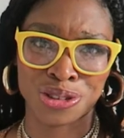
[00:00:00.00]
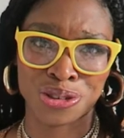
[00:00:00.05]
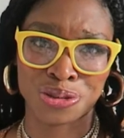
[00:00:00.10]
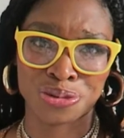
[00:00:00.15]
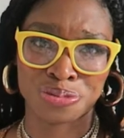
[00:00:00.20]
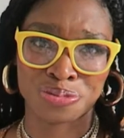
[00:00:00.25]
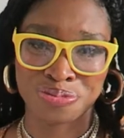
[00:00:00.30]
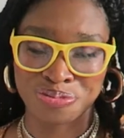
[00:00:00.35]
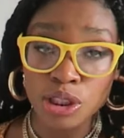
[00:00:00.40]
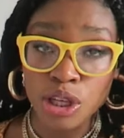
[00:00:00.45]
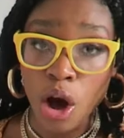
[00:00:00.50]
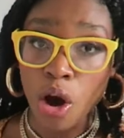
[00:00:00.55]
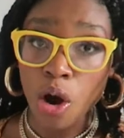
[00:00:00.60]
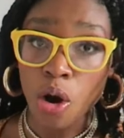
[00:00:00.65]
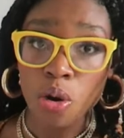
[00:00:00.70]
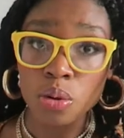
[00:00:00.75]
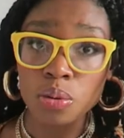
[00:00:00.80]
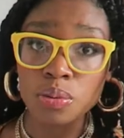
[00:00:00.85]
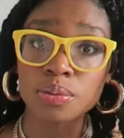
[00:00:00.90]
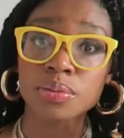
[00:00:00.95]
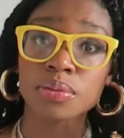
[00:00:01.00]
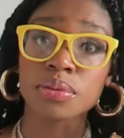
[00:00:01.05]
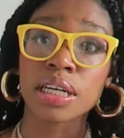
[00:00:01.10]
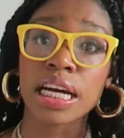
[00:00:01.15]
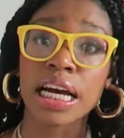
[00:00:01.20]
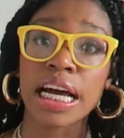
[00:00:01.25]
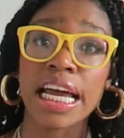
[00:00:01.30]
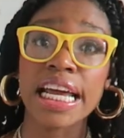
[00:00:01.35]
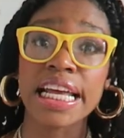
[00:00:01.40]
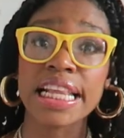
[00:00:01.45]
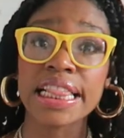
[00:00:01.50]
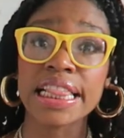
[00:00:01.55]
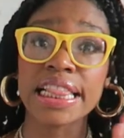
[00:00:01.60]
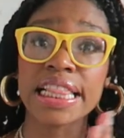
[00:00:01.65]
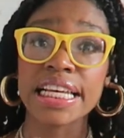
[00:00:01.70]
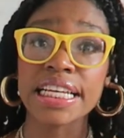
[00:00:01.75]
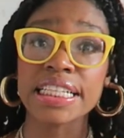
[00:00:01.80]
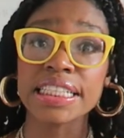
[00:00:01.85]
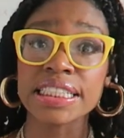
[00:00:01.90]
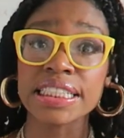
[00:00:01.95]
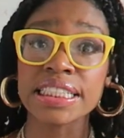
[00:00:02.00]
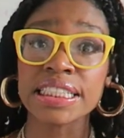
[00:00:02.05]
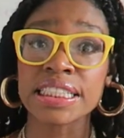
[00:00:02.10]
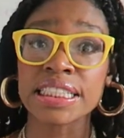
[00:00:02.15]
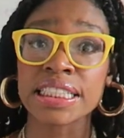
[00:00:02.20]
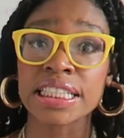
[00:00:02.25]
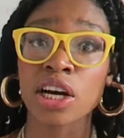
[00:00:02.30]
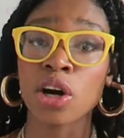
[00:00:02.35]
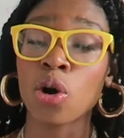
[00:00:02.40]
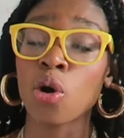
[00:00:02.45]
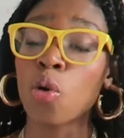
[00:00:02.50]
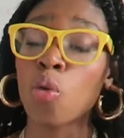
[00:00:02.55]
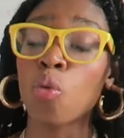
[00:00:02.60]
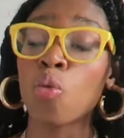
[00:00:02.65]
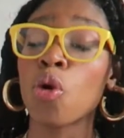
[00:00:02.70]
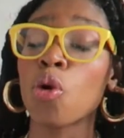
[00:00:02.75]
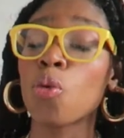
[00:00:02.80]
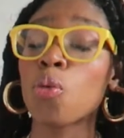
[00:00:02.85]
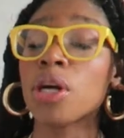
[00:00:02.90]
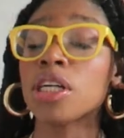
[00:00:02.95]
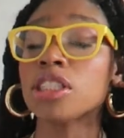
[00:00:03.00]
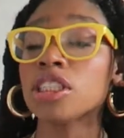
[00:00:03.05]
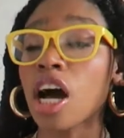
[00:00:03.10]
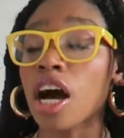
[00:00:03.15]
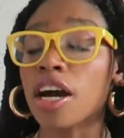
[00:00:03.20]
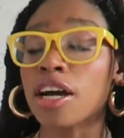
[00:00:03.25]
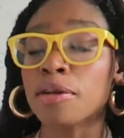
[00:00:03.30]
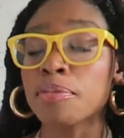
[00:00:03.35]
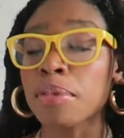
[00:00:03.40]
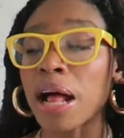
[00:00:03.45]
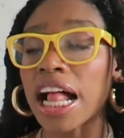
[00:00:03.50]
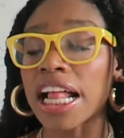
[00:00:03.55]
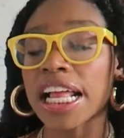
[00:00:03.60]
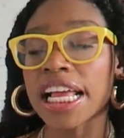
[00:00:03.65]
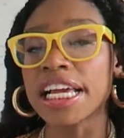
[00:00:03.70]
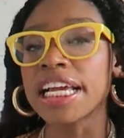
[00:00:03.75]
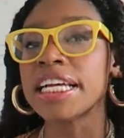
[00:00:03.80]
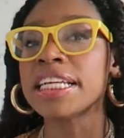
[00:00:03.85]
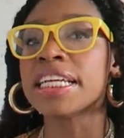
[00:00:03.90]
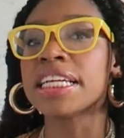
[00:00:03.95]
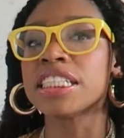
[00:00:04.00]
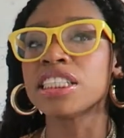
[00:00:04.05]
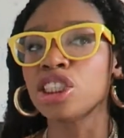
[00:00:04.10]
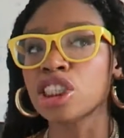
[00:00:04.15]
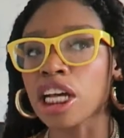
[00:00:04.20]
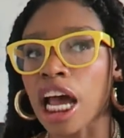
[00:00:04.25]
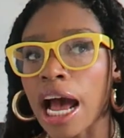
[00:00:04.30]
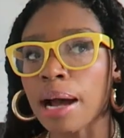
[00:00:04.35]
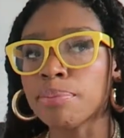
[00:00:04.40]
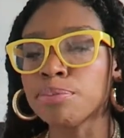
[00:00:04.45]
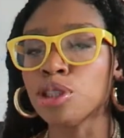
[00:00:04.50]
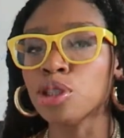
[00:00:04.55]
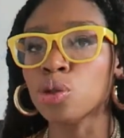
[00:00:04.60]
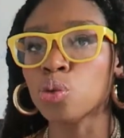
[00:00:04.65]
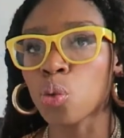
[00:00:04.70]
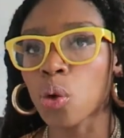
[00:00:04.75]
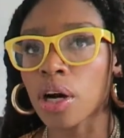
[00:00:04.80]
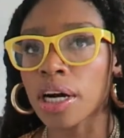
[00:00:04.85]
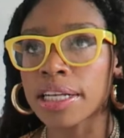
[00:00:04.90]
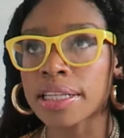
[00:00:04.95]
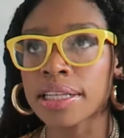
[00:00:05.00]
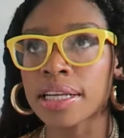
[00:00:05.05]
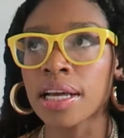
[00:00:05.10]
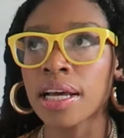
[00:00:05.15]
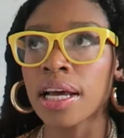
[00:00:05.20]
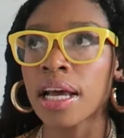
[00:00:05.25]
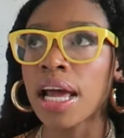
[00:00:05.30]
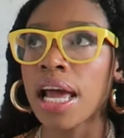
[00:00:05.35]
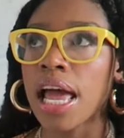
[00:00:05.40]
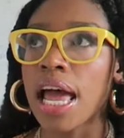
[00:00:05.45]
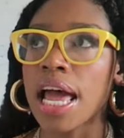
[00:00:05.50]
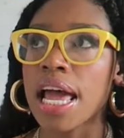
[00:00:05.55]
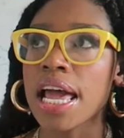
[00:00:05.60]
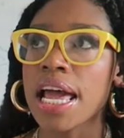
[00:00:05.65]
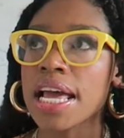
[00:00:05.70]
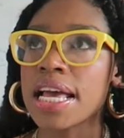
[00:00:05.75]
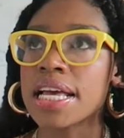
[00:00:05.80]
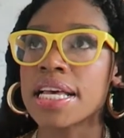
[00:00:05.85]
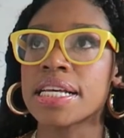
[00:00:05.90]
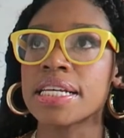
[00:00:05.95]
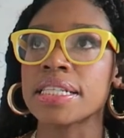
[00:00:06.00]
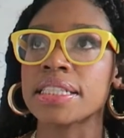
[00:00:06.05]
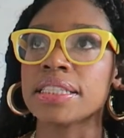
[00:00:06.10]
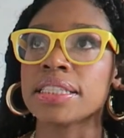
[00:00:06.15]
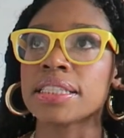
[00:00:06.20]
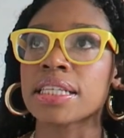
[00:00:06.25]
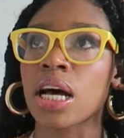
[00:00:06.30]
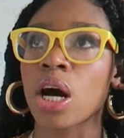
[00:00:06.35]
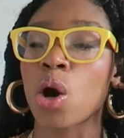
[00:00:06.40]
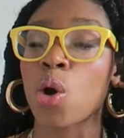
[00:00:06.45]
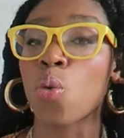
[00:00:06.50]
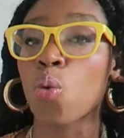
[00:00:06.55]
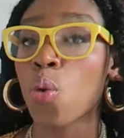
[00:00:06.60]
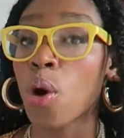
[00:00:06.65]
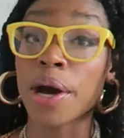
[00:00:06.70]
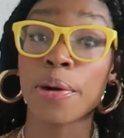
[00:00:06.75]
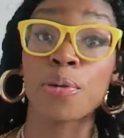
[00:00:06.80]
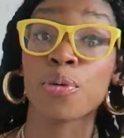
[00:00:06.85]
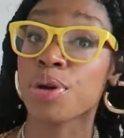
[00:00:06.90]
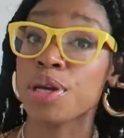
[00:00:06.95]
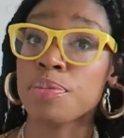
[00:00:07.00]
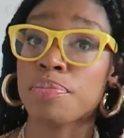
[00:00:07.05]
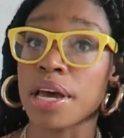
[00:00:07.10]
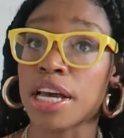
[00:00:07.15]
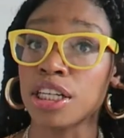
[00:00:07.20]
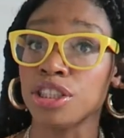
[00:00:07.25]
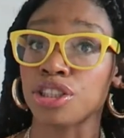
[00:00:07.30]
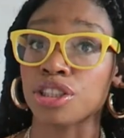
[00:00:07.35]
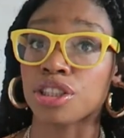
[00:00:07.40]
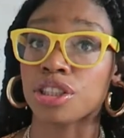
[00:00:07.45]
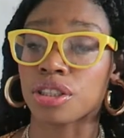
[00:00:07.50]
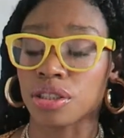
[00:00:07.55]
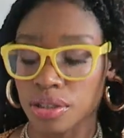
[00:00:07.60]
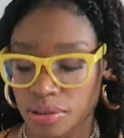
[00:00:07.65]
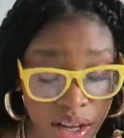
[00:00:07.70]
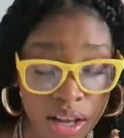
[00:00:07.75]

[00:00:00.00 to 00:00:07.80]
do. So in this, what we're talking about in chapter 1 is what we measure.